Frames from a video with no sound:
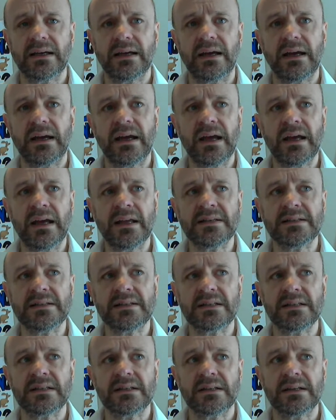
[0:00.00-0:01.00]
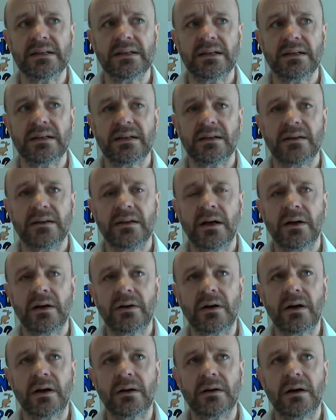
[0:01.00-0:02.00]
And, you know,
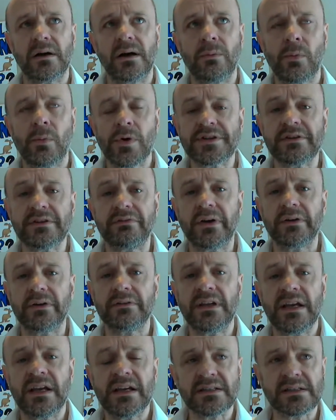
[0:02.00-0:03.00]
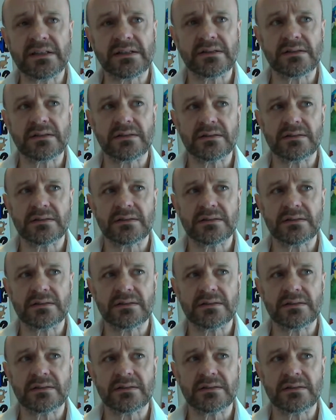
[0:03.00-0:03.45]
I want to vote yes,